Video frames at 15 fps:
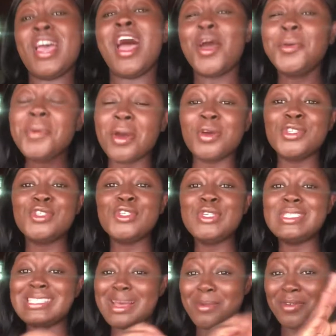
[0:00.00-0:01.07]
I hope you're going to
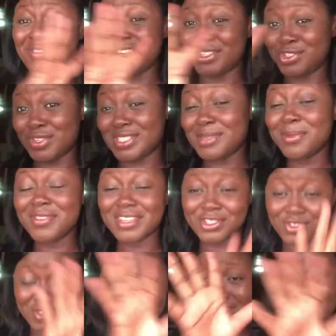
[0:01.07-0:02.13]
use some of the tricks. Some of the
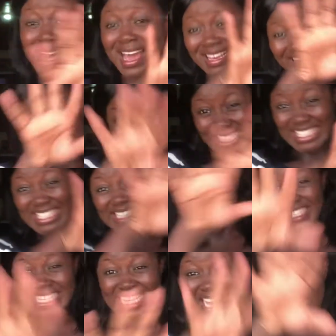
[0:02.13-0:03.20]
tricks are
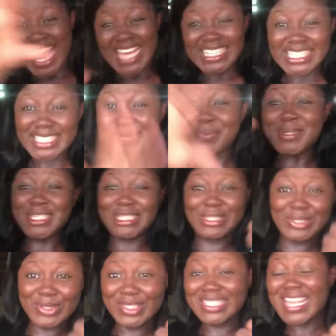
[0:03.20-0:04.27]
easy to be
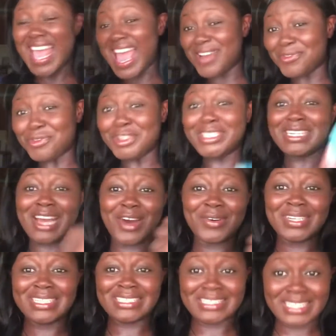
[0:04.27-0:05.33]
used every now
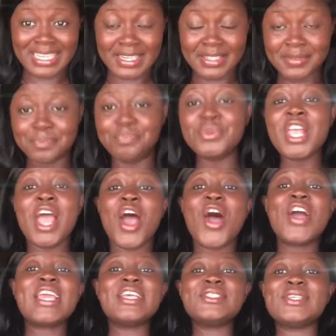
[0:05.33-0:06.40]
and then.
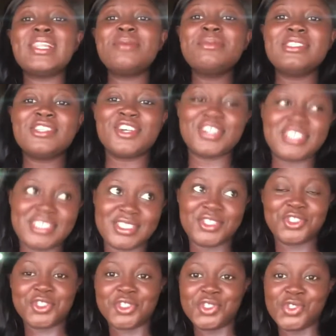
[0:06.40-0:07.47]
Okay, so let me tell you this
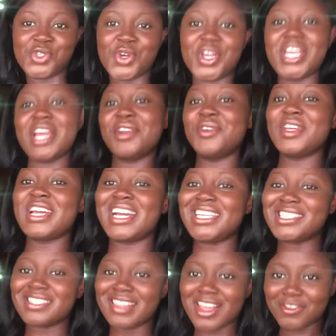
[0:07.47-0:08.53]
short story. I know you
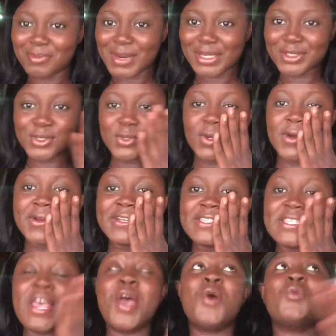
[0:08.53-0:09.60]
guys love my stories.
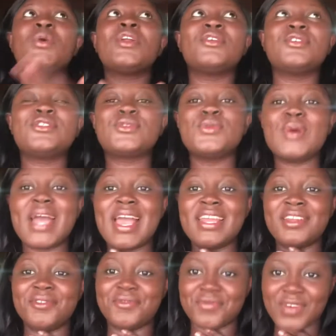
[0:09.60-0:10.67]
When I was in school, I had
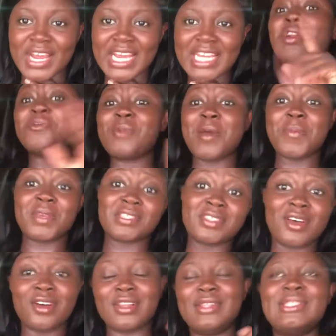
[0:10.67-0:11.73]
a friend, one of my
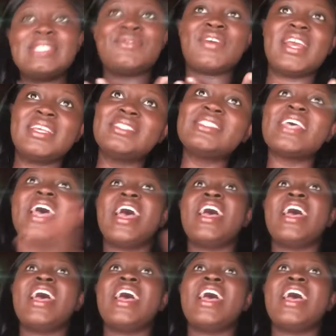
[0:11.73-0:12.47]
personal close friends.